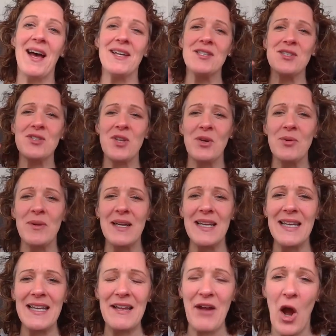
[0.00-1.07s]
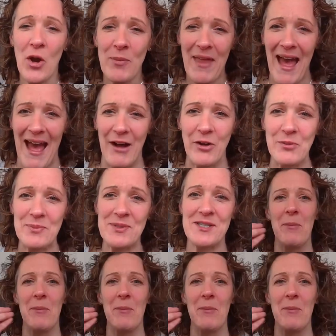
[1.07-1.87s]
So I hope that helps,